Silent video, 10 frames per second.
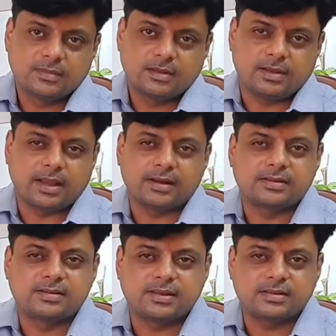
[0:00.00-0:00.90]
Like it's
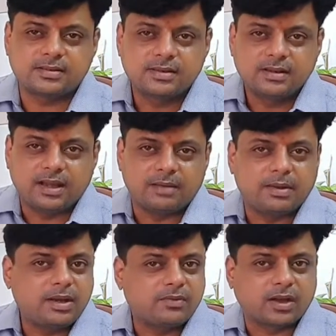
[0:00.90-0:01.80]
said in
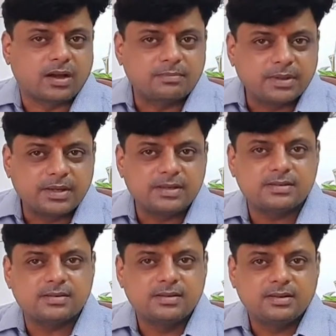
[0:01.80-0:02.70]
many of the
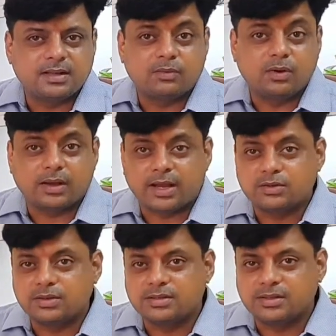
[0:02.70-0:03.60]
companies, that work
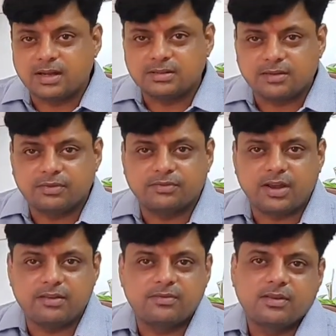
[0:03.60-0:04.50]
actually starts after
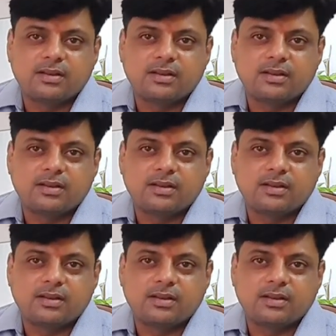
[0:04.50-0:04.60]
5.